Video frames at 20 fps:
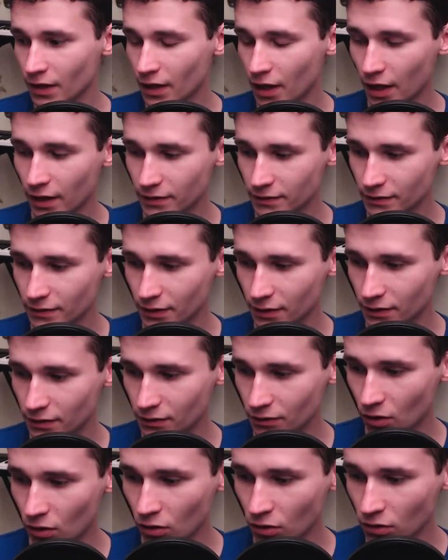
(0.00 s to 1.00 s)
And it
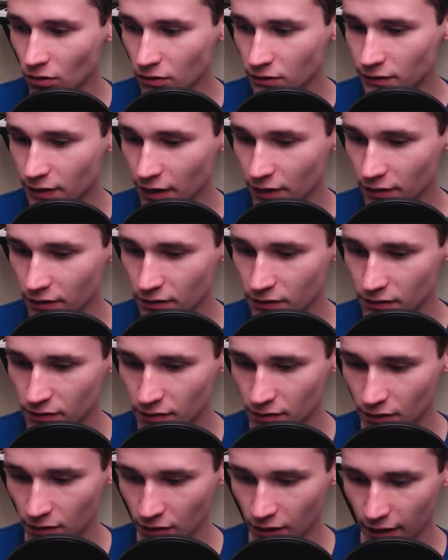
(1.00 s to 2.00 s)
all takes
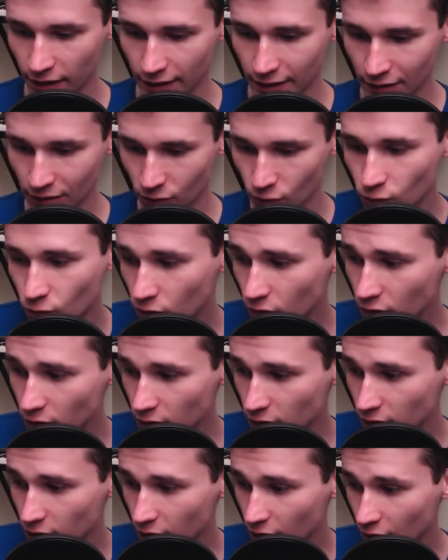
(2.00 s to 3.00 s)
uh, like
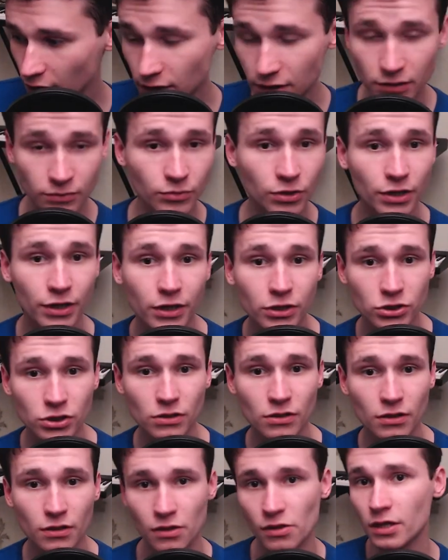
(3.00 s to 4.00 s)
work and
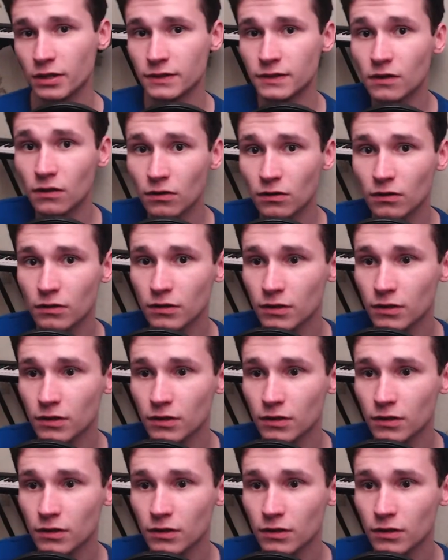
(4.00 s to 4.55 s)
communication. That's all.